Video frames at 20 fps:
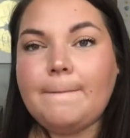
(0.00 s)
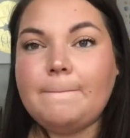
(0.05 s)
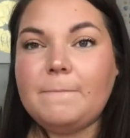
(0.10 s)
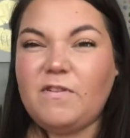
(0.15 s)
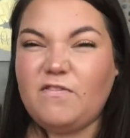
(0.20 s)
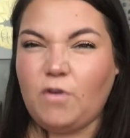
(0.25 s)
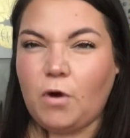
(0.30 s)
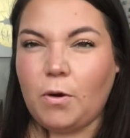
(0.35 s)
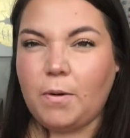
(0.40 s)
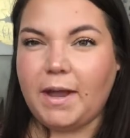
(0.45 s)

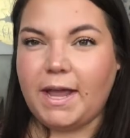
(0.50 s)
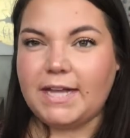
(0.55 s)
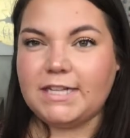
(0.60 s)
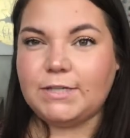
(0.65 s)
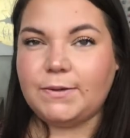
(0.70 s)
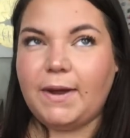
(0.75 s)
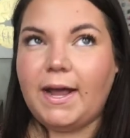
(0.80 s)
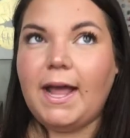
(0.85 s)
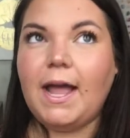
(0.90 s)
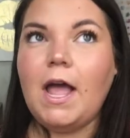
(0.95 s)
before we get
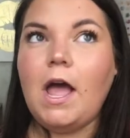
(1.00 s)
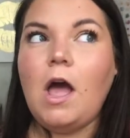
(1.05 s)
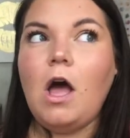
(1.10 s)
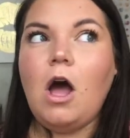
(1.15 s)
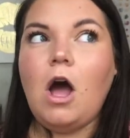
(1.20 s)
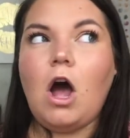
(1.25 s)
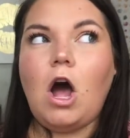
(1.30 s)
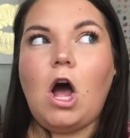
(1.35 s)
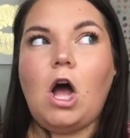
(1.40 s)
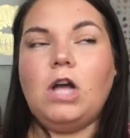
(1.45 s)
to it,
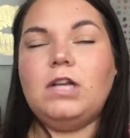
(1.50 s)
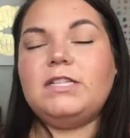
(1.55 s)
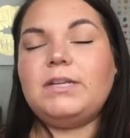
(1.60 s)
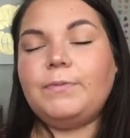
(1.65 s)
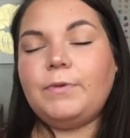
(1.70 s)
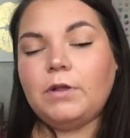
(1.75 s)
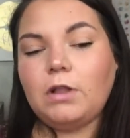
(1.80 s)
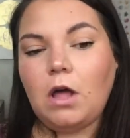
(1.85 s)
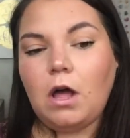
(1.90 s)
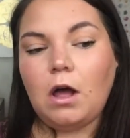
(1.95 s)
all
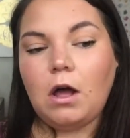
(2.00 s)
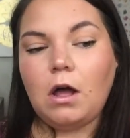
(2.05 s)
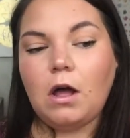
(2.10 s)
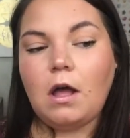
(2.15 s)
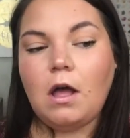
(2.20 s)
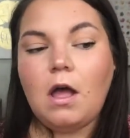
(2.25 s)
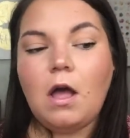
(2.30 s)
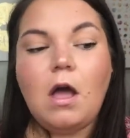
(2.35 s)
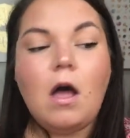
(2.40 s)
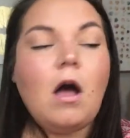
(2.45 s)
summer long,
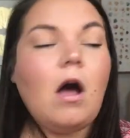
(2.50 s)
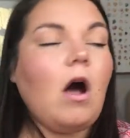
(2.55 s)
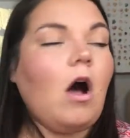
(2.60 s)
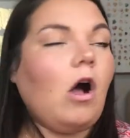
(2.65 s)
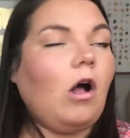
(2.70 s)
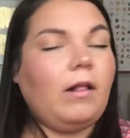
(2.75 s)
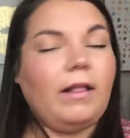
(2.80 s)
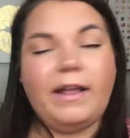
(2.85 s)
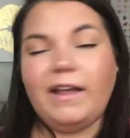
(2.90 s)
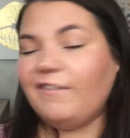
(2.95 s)

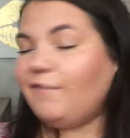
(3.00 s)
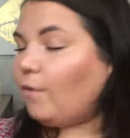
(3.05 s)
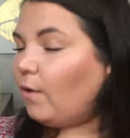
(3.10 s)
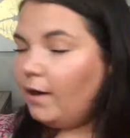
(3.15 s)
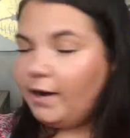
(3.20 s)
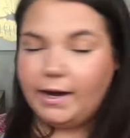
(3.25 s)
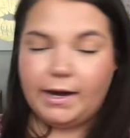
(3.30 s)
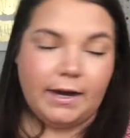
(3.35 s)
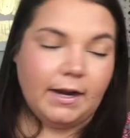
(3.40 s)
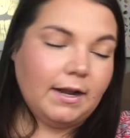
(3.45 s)
all I have
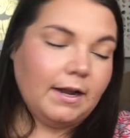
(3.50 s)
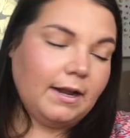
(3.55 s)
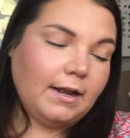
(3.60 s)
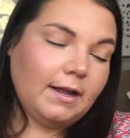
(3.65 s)
wanted